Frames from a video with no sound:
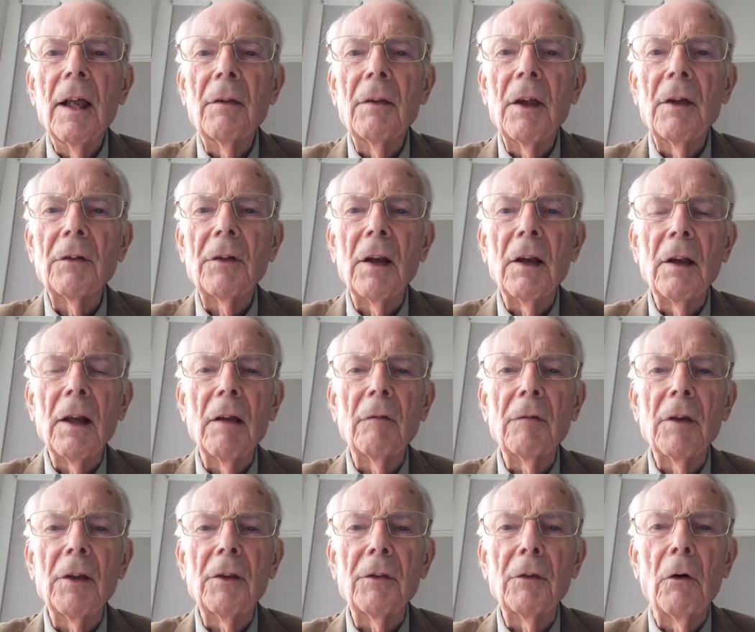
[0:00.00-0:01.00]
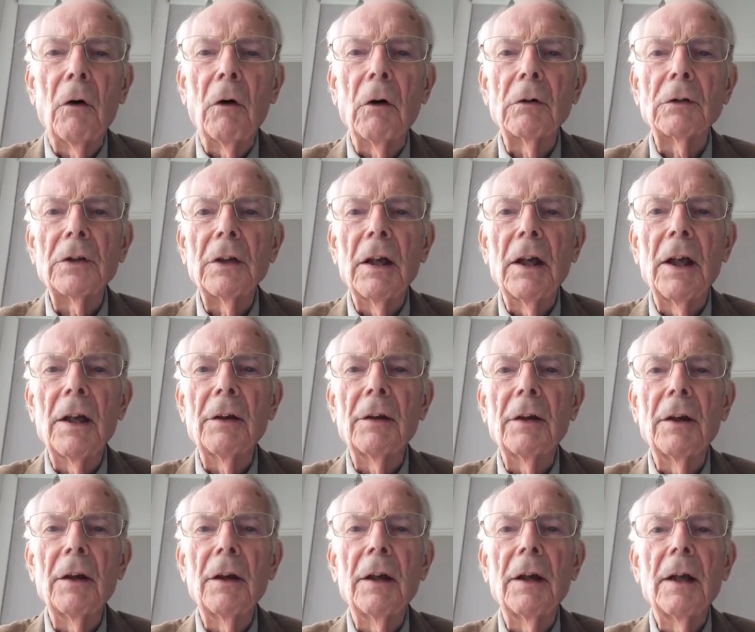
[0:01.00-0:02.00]
there's a lovely thought
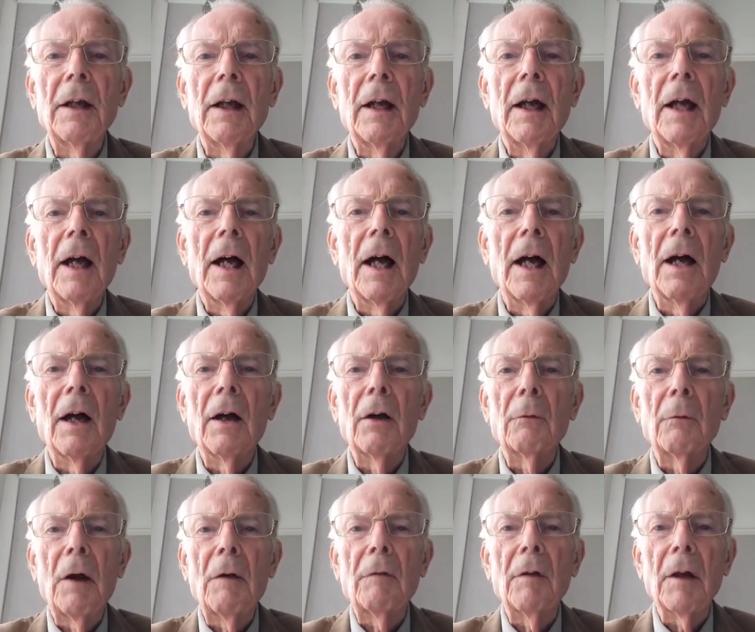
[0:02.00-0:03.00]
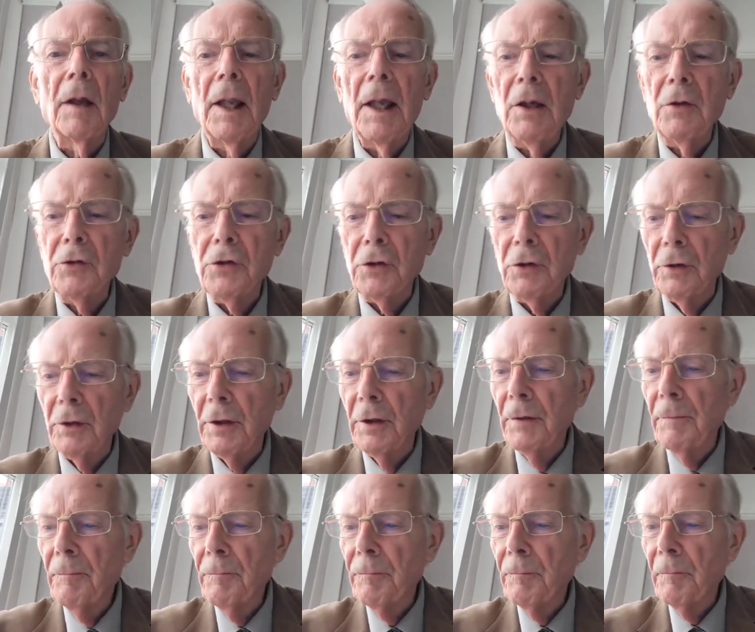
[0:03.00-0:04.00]
in
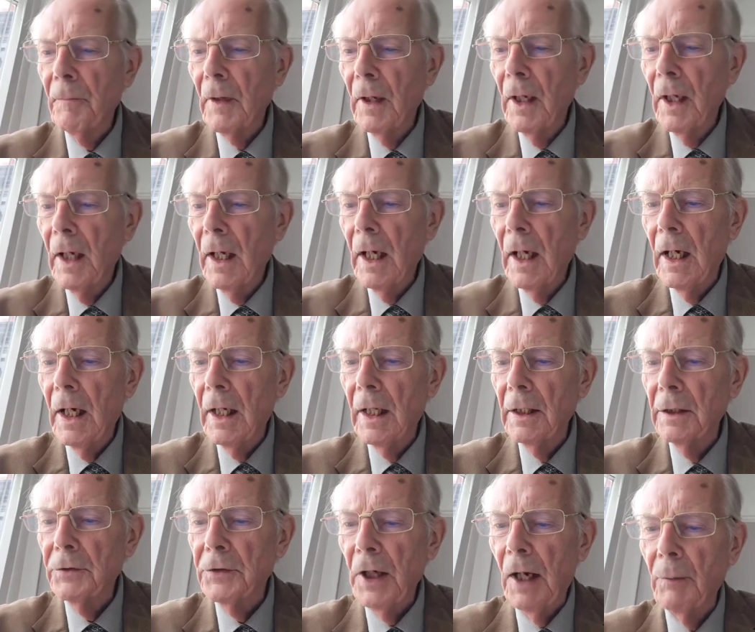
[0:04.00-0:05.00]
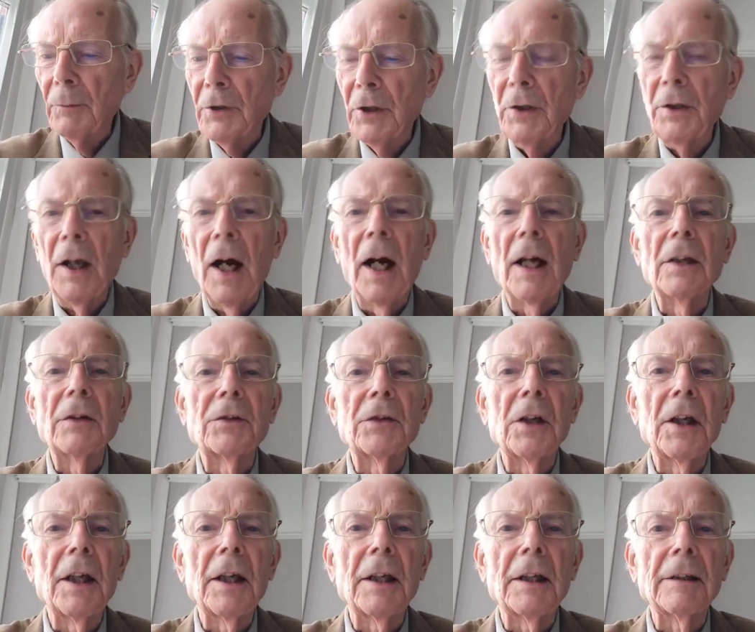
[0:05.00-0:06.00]
Revelation chapter
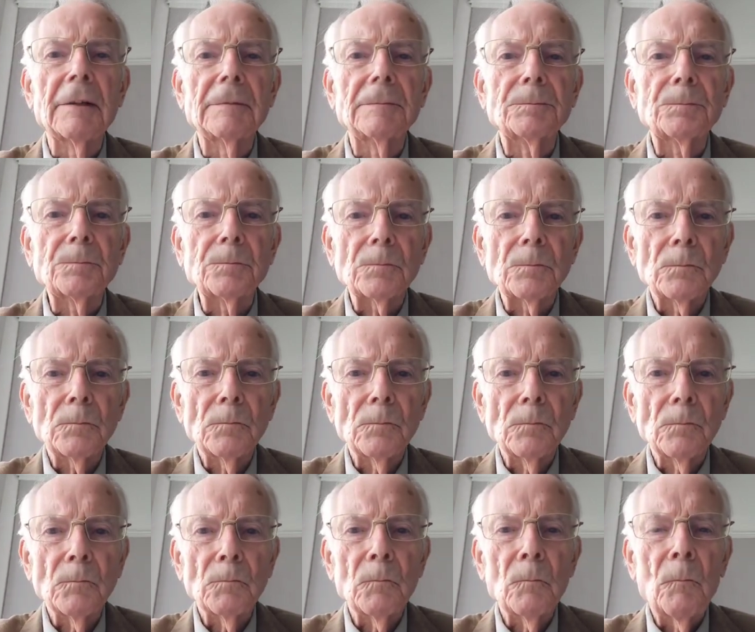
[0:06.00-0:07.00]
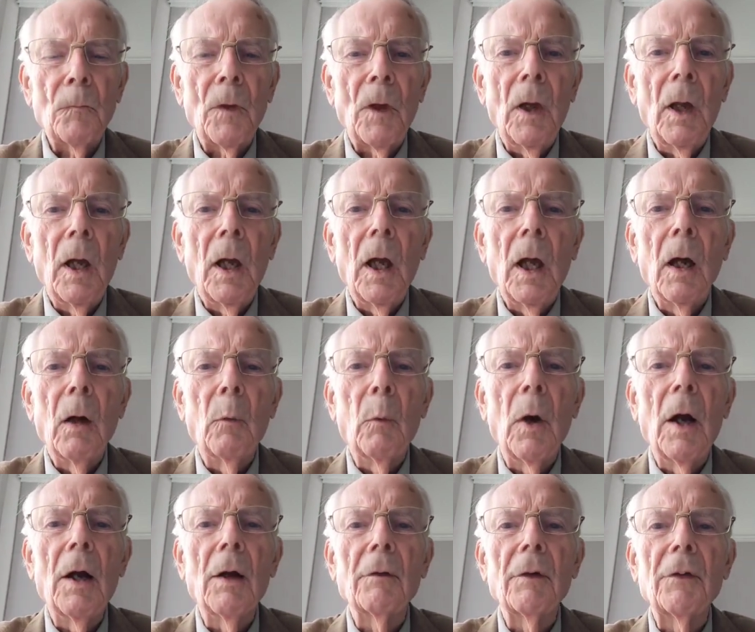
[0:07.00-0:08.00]
19,
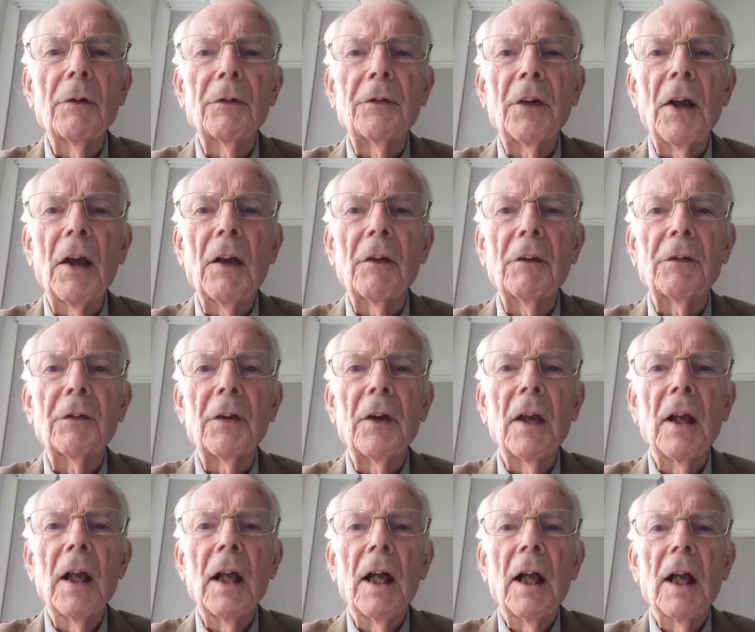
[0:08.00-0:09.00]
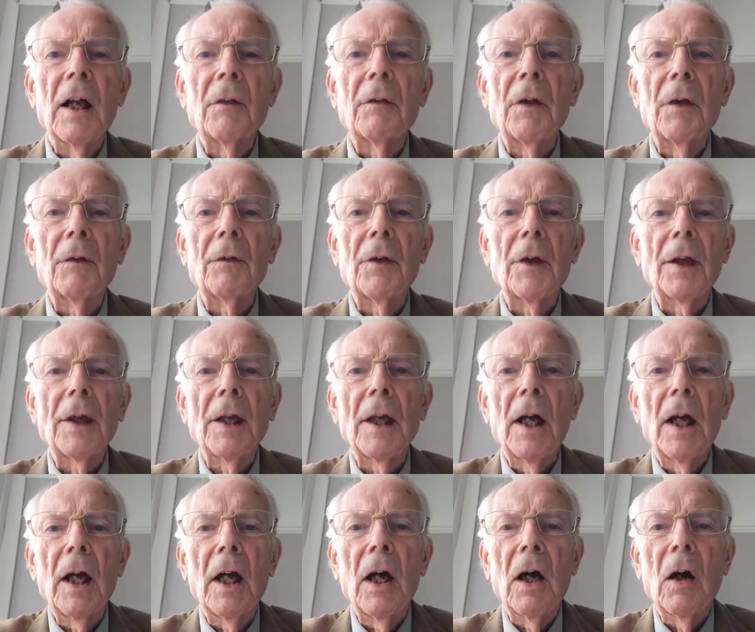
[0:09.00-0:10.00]
where it says that the
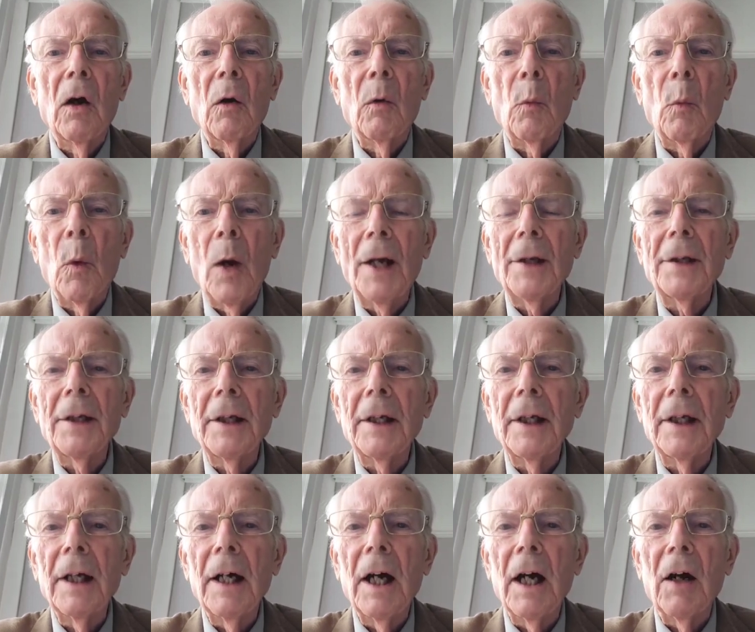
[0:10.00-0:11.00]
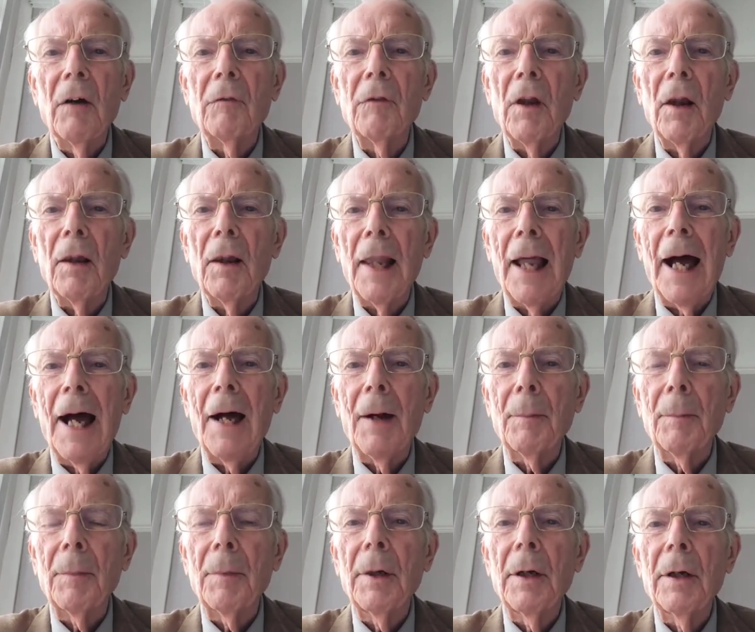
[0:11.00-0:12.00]
wedding of the
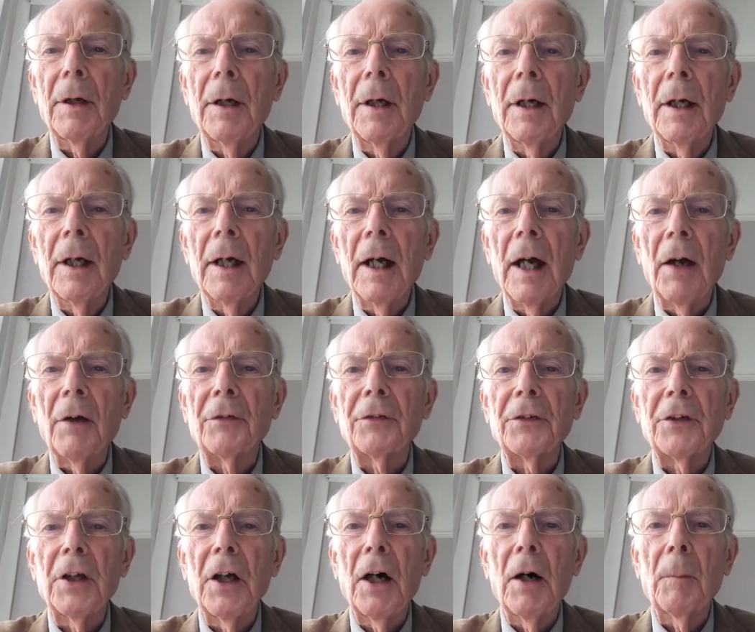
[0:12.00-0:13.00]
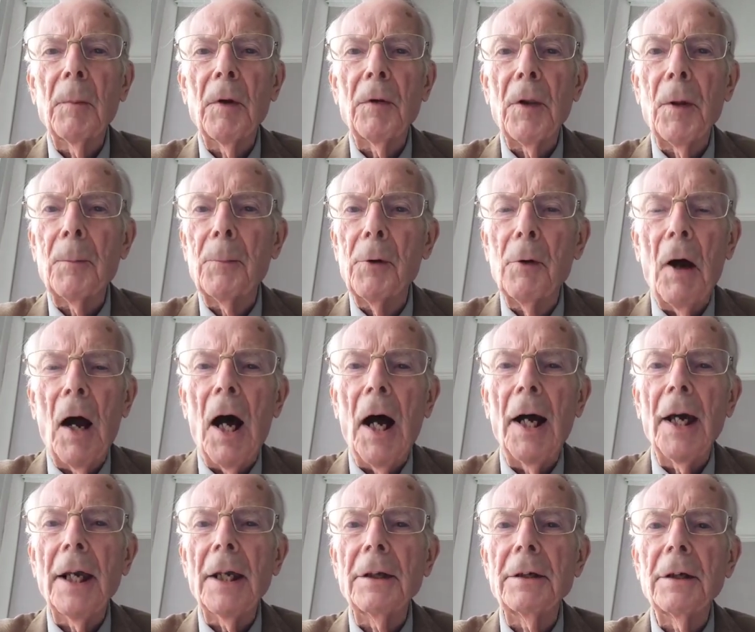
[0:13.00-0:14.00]
Lamb has come and the
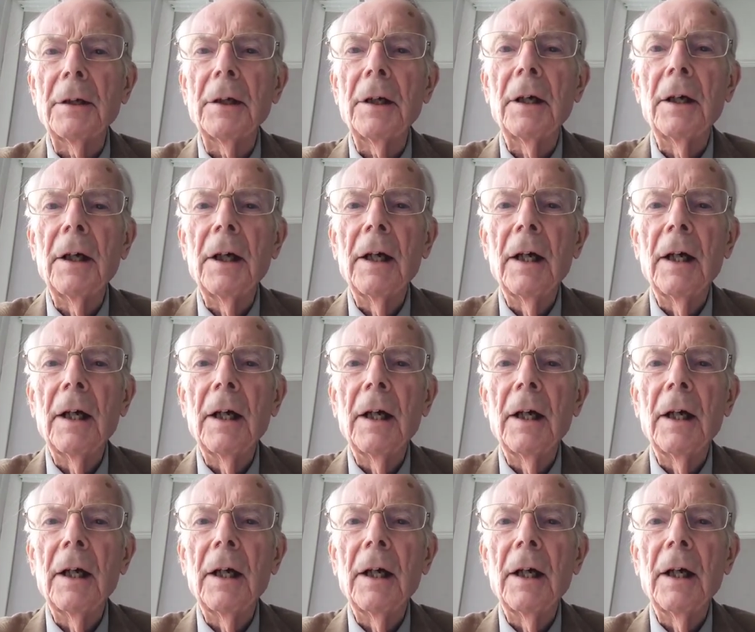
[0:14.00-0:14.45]
bride